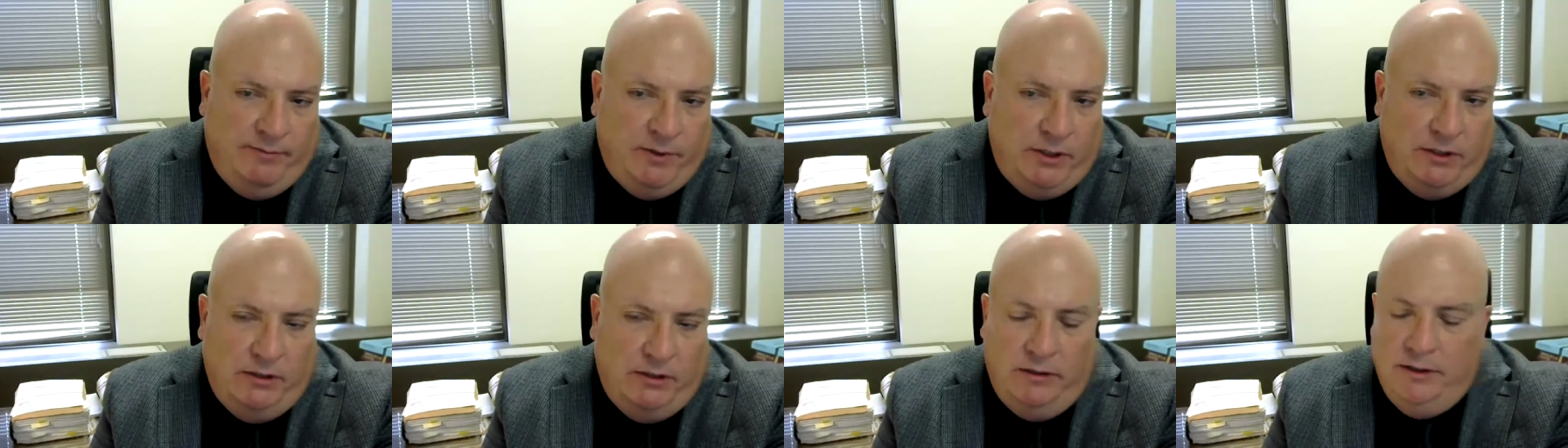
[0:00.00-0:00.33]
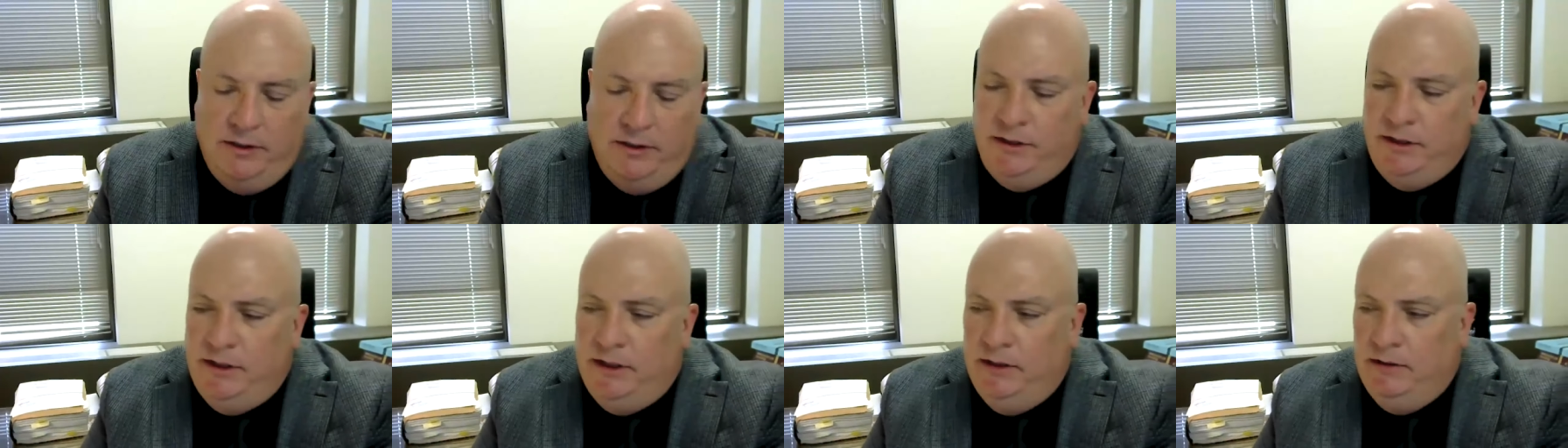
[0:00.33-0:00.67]

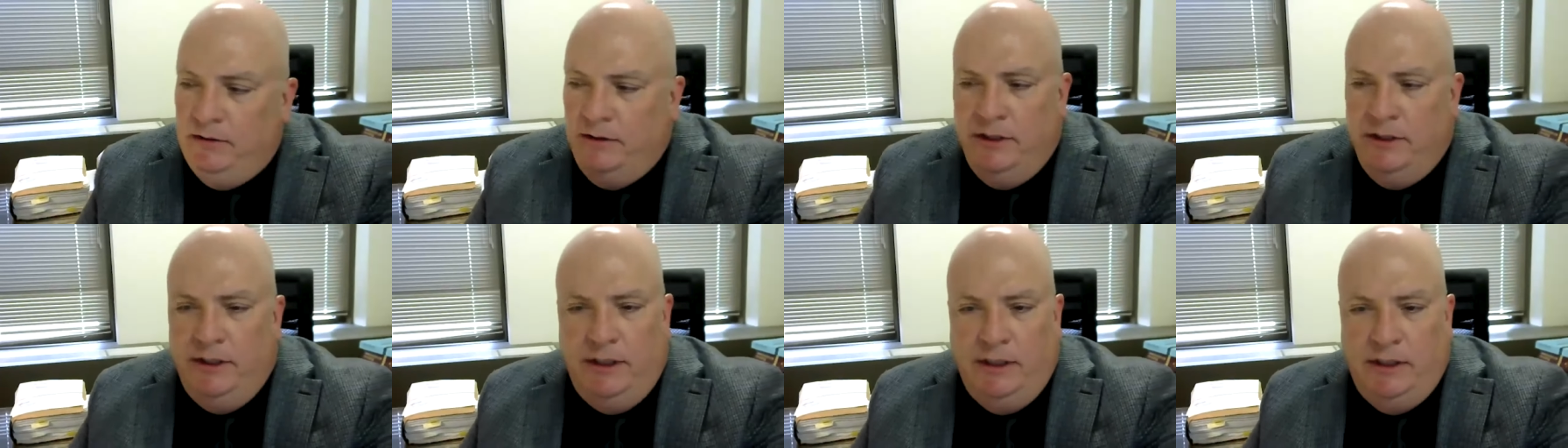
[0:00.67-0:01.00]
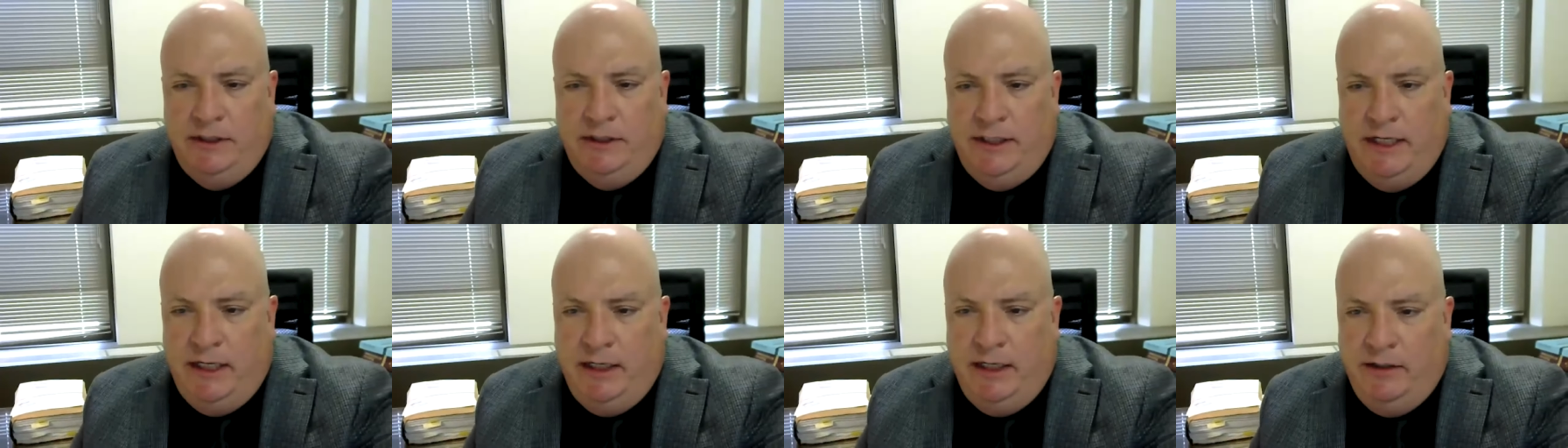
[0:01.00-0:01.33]
policy or the
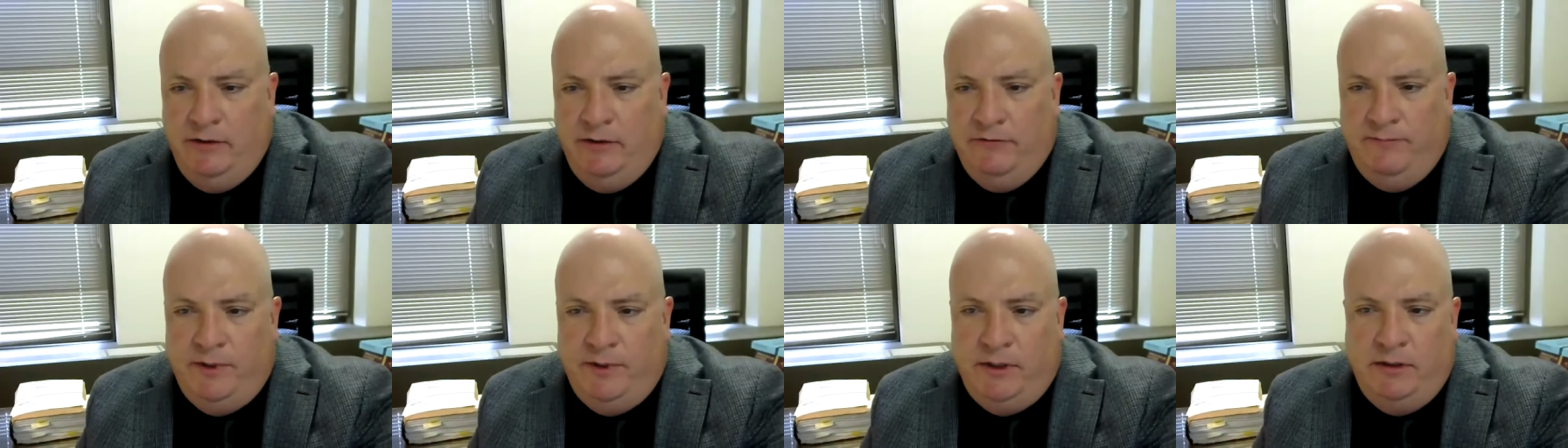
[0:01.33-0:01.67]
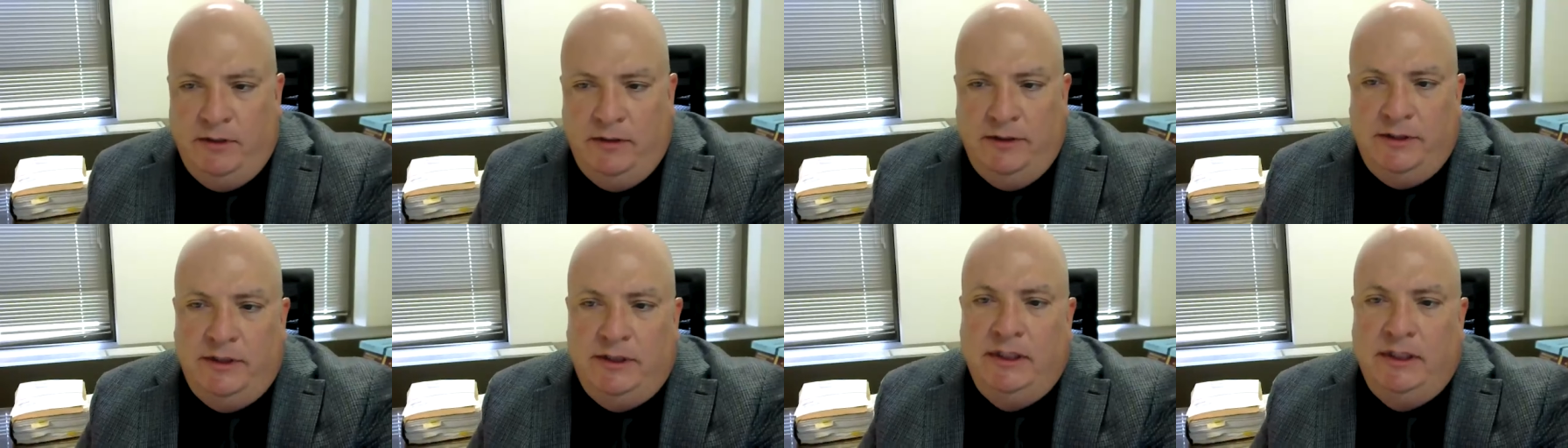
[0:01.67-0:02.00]
executive
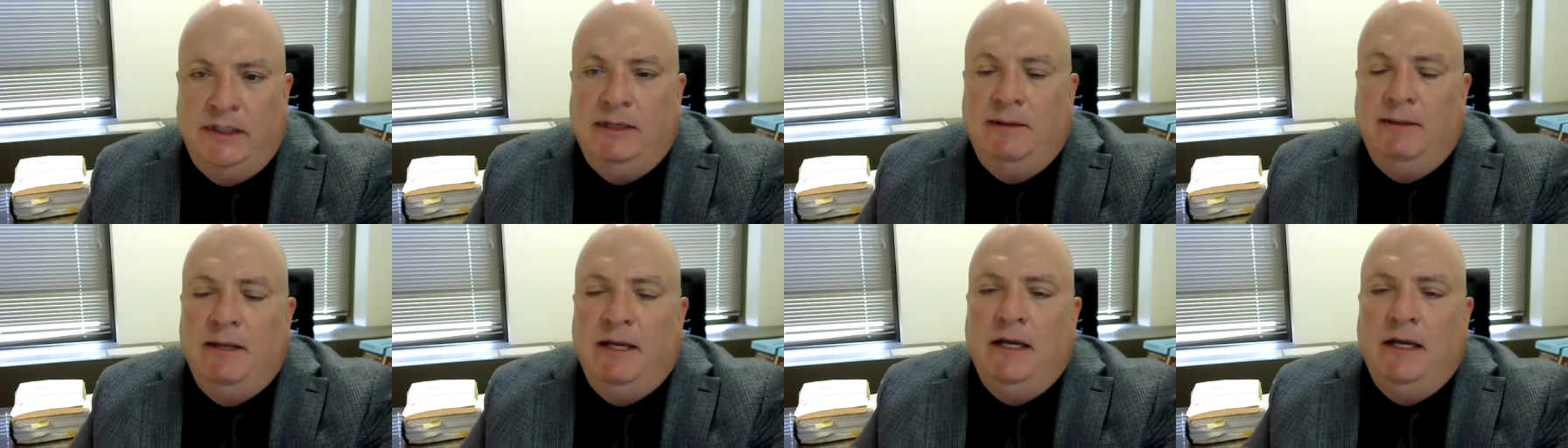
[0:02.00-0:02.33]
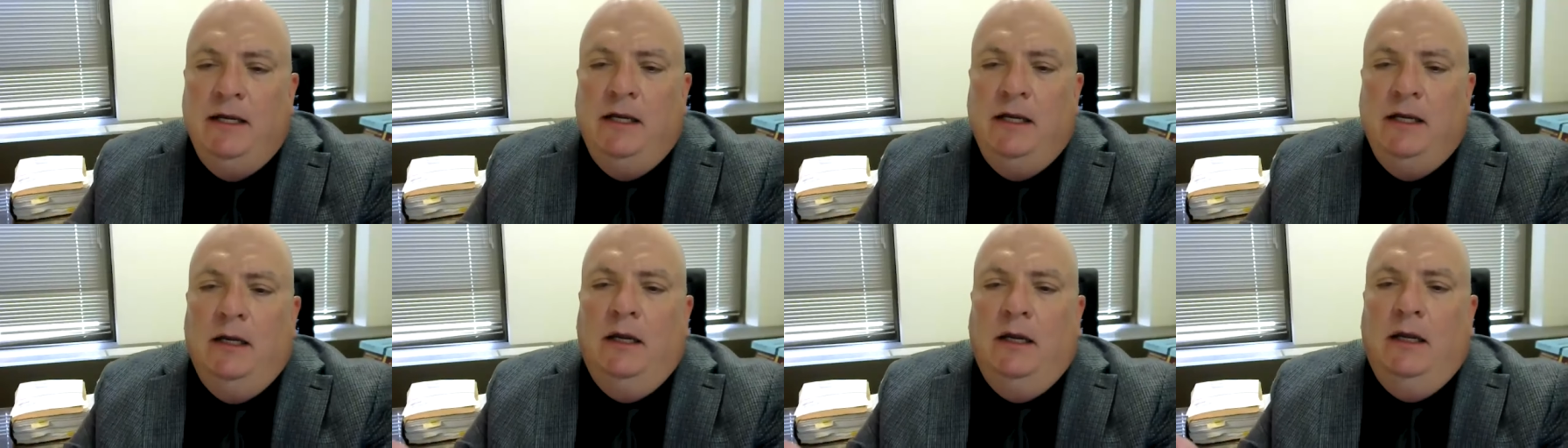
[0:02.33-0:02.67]
policy.
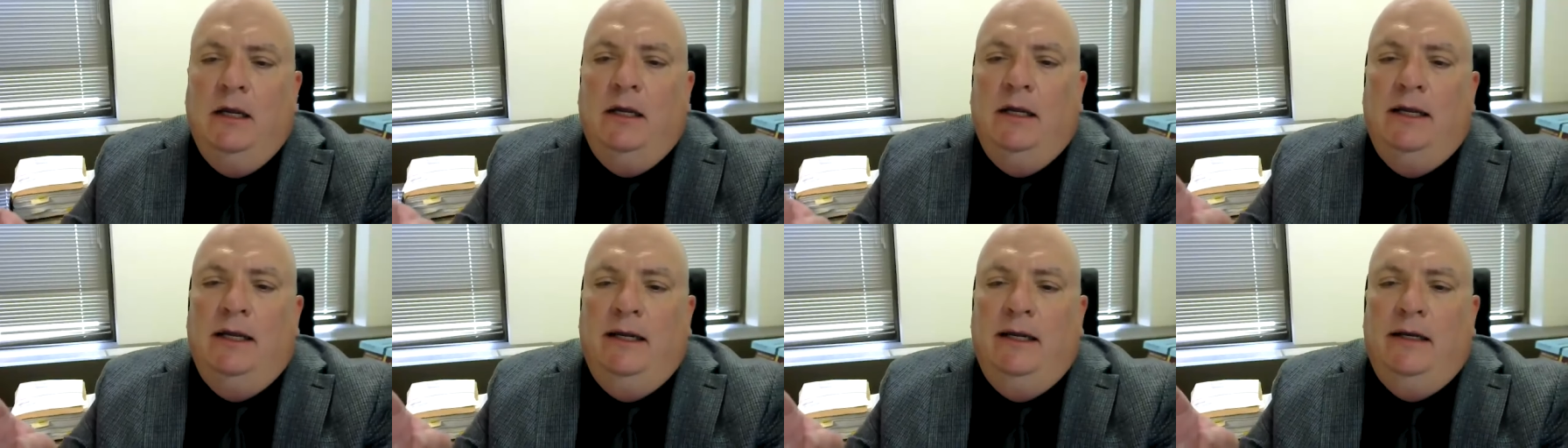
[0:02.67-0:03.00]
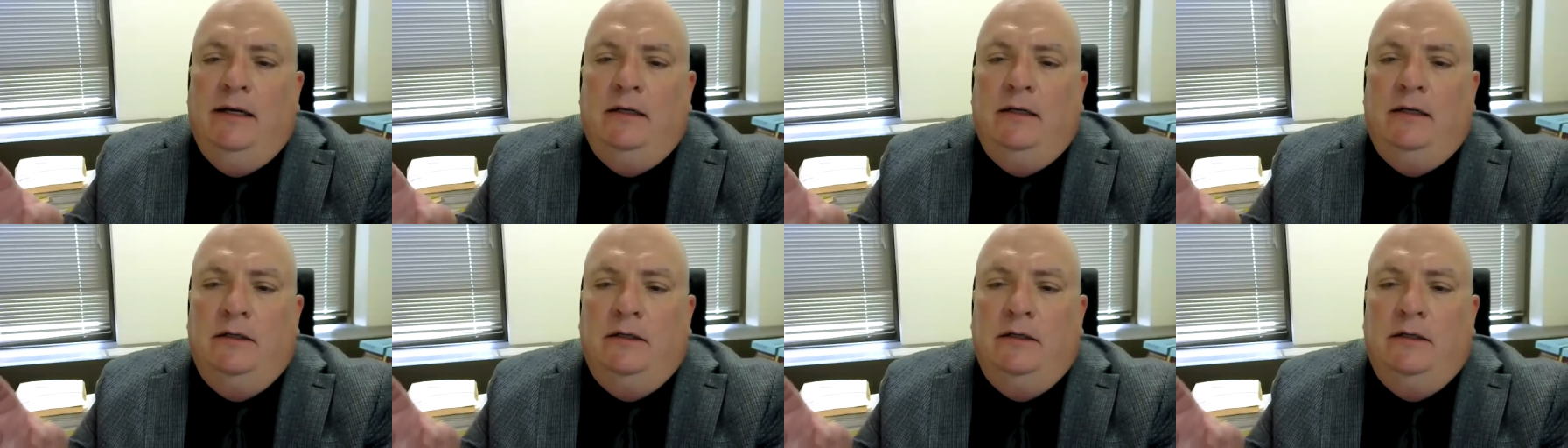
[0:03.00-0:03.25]
It,